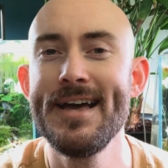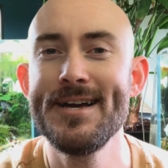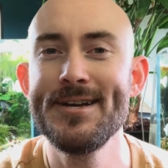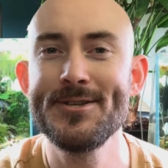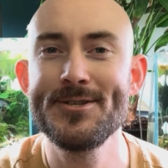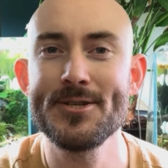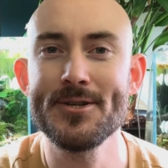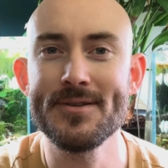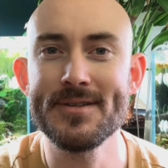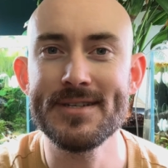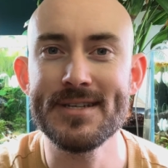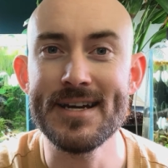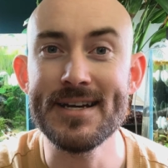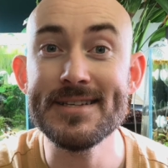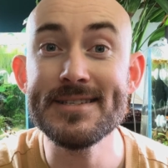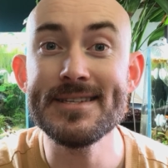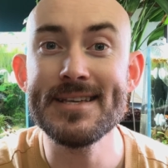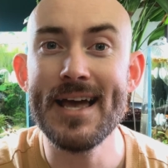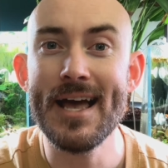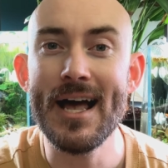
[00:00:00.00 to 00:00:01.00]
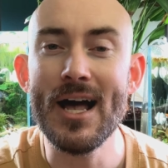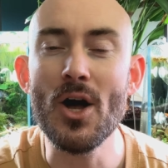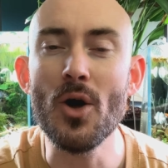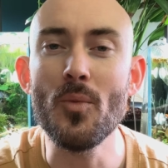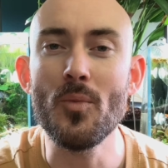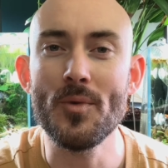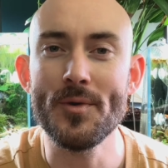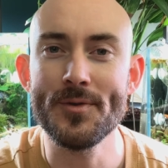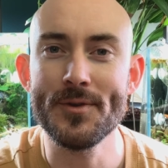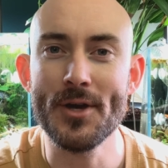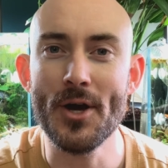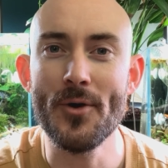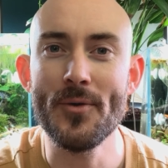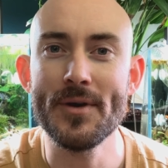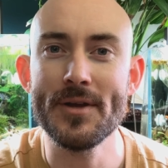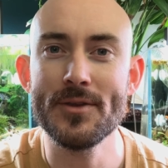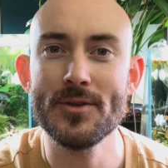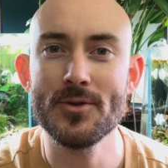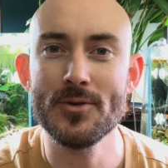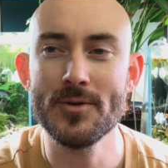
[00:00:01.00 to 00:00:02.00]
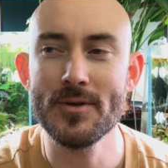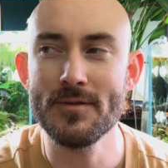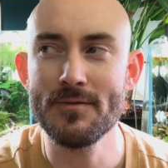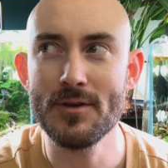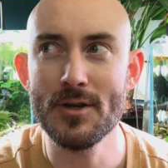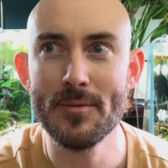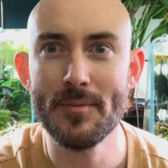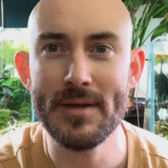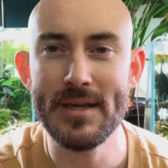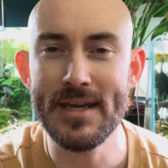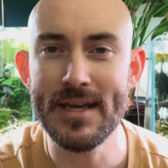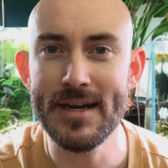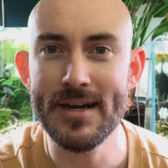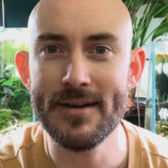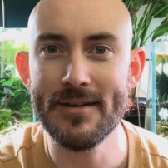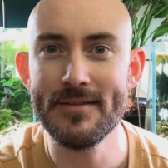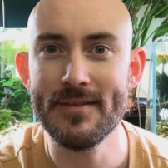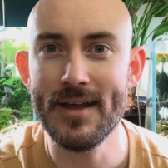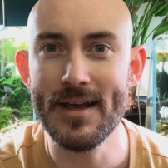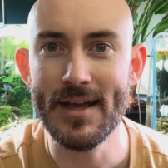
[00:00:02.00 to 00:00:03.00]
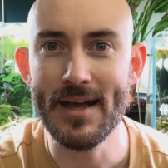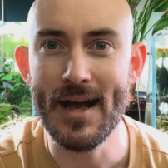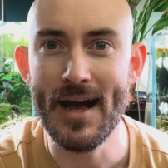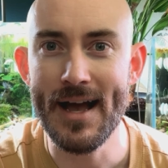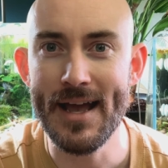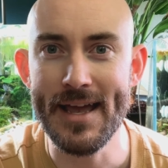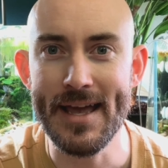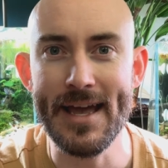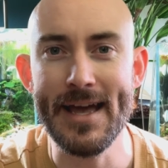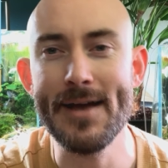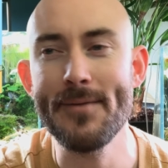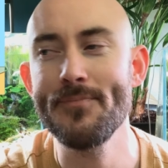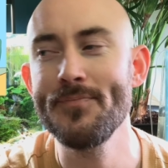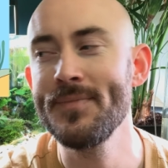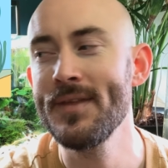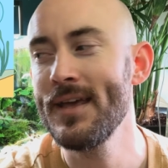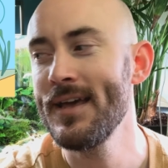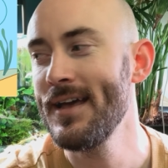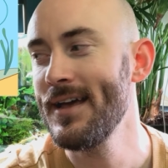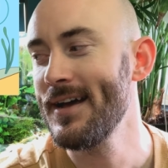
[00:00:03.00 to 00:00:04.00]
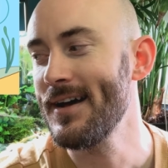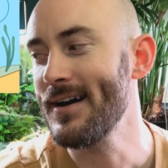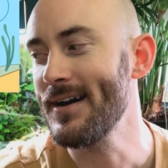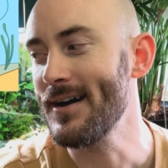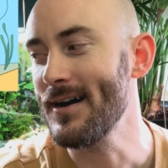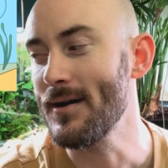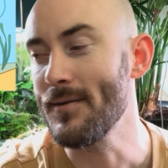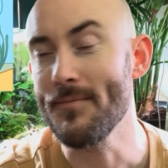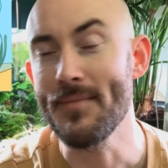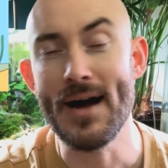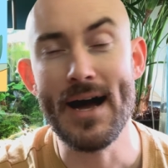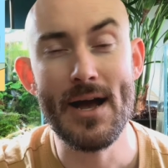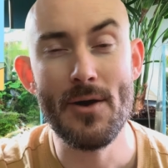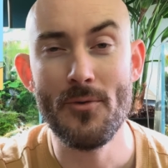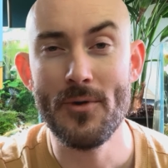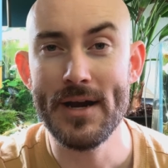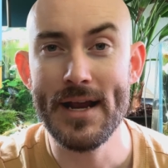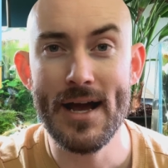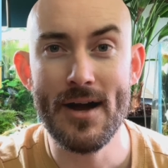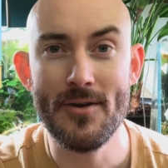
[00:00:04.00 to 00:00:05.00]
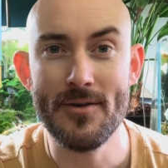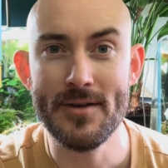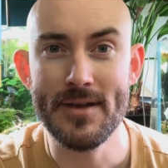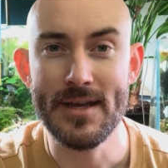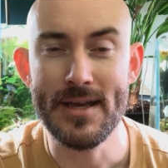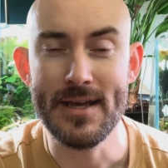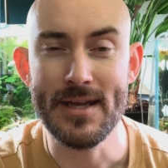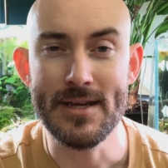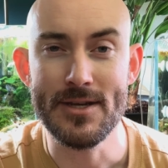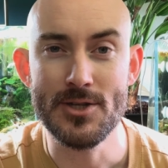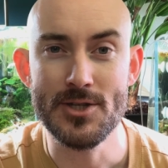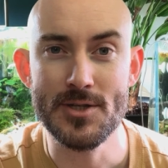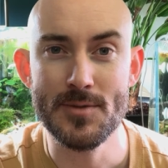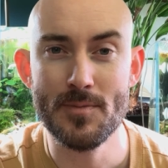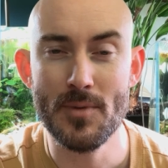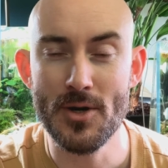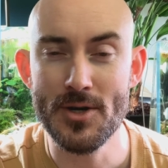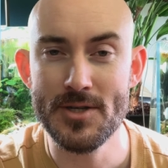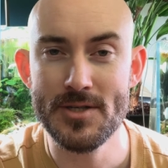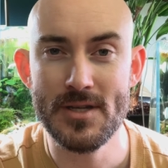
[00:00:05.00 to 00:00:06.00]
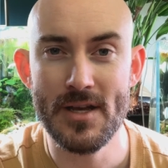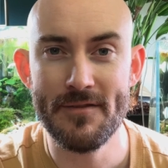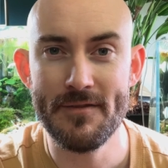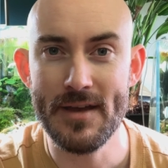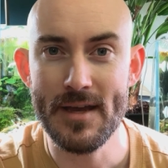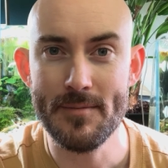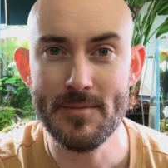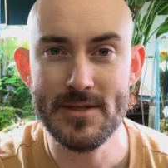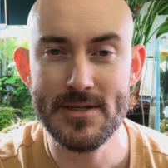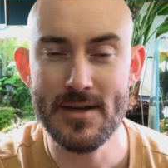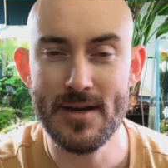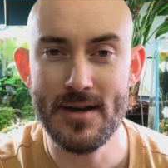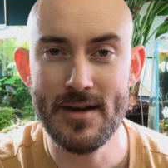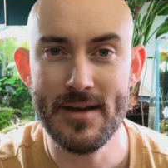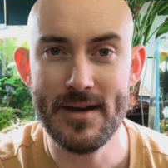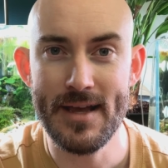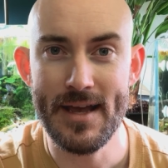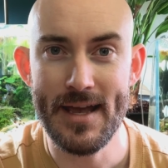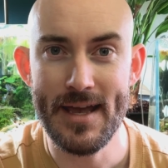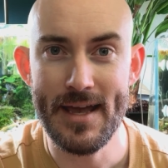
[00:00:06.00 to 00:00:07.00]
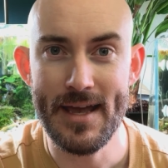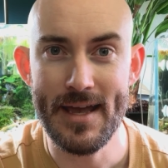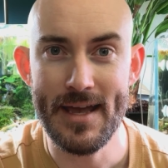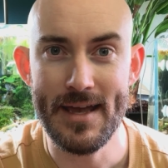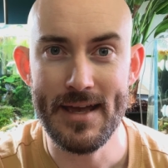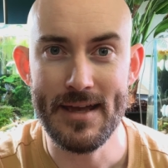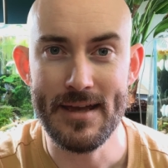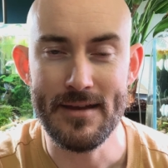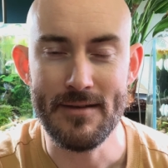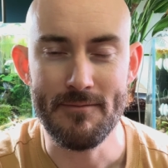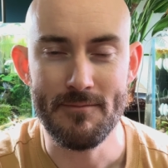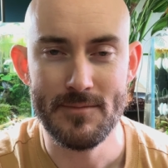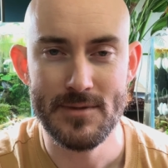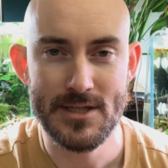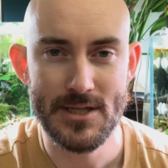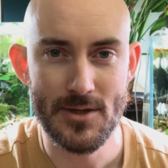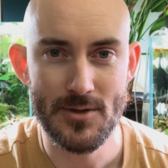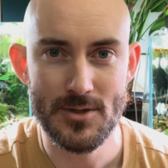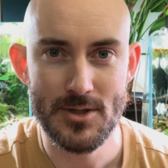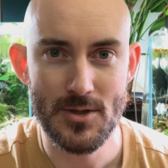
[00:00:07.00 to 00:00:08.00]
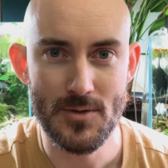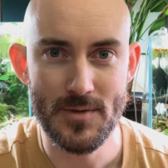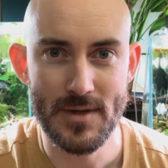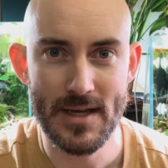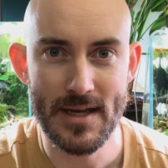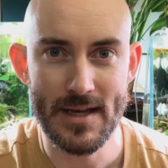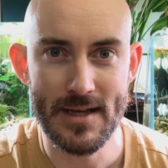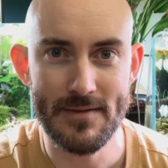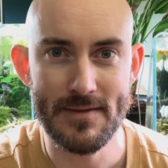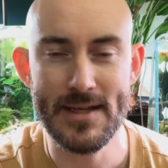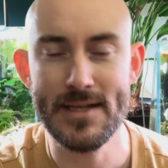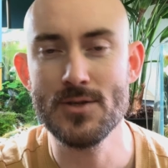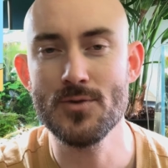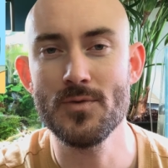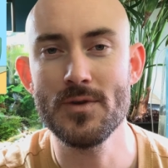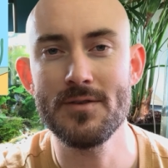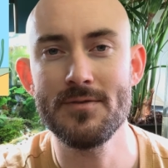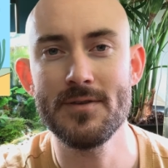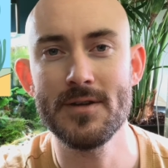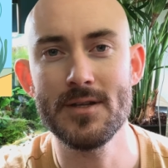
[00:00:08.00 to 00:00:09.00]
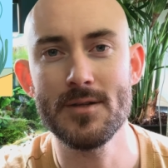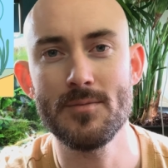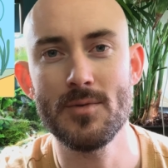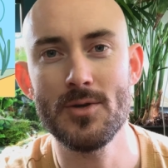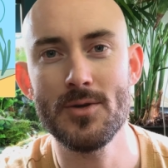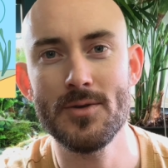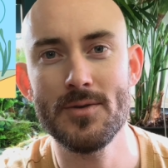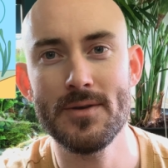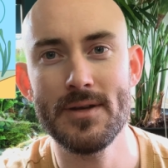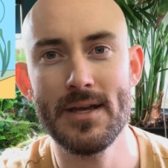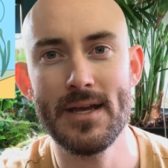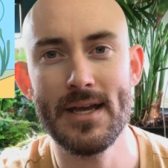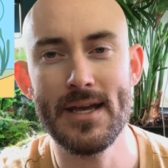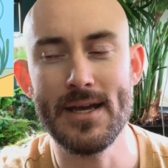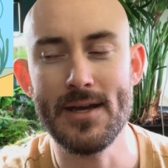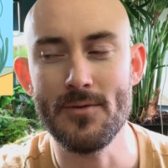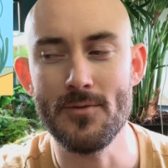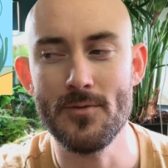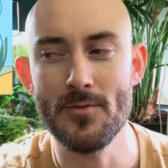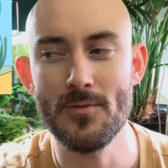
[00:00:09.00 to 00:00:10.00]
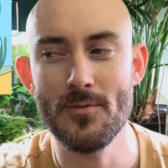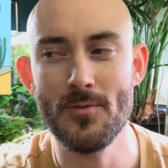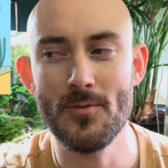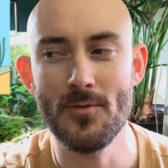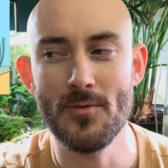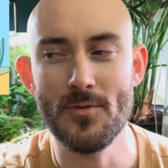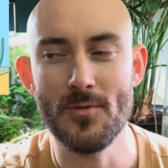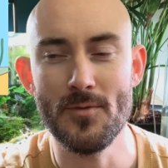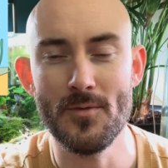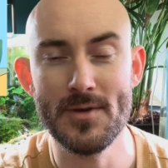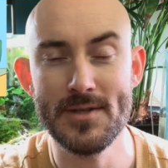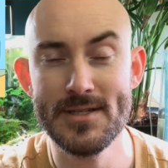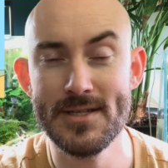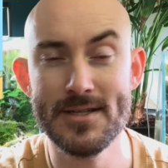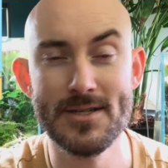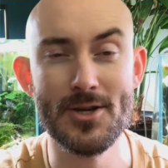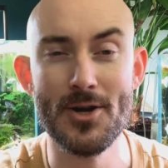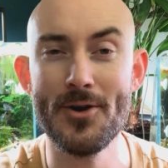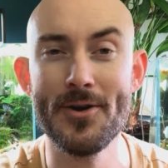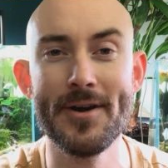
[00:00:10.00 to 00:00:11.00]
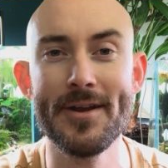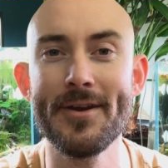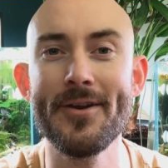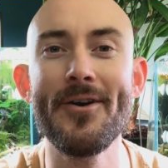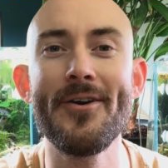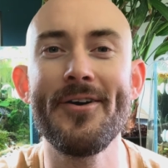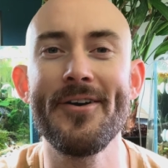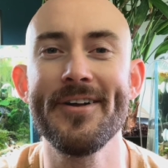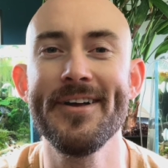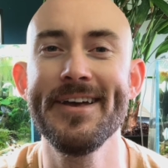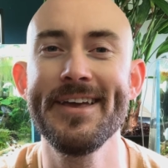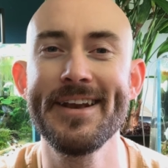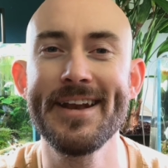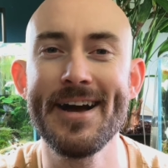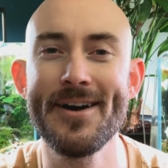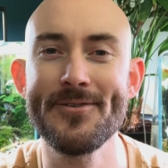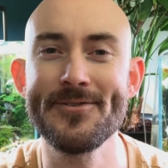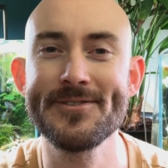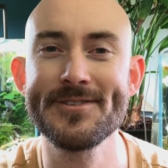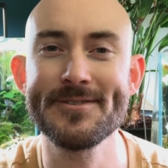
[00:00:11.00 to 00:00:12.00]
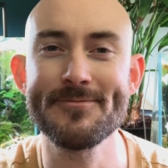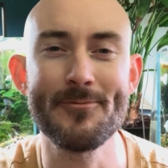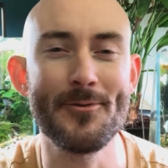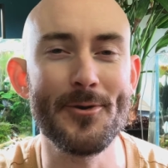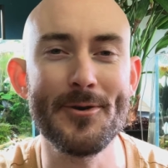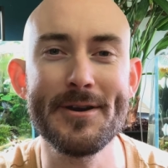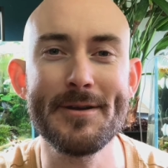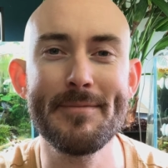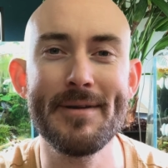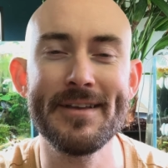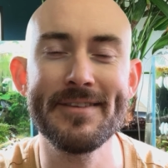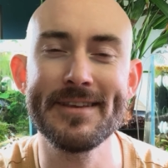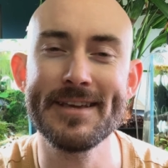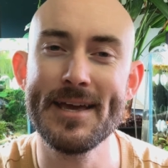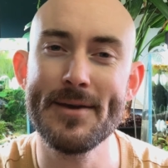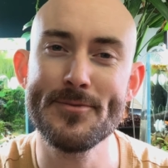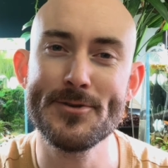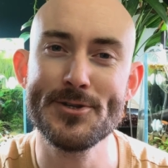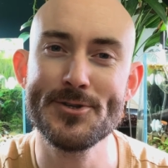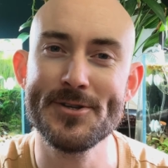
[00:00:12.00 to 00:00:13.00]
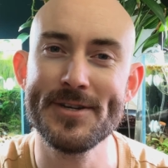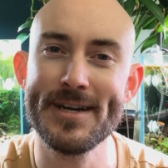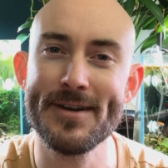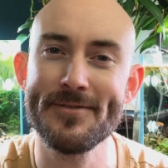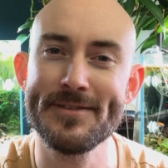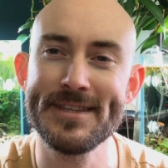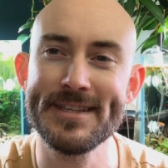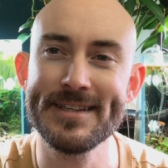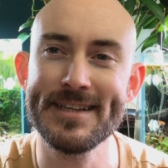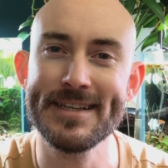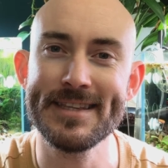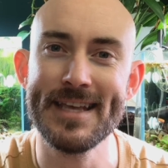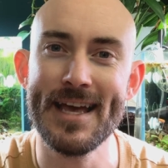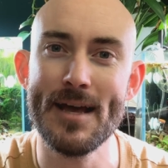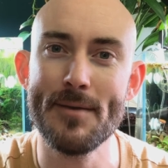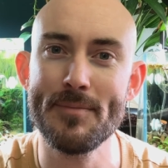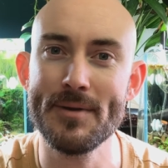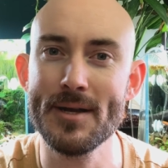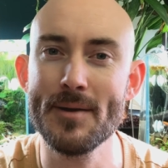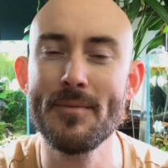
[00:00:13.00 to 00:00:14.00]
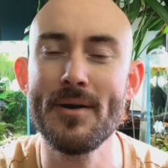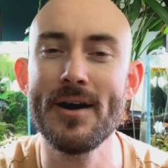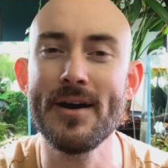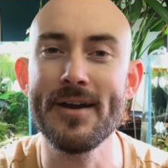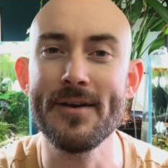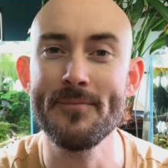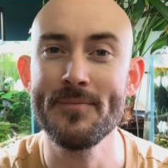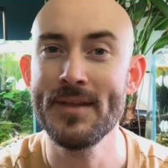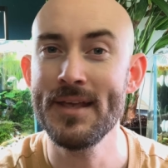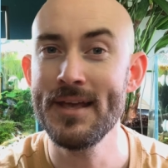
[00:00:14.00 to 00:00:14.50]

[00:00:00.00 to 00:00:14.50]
So it does help with going through, and if you're a beginner like I am, I went out and just purchased off Amazon a CO2 kit that's refillable. It wasn't hard at all, and I was worried about the chemistry and everything like that, but come on,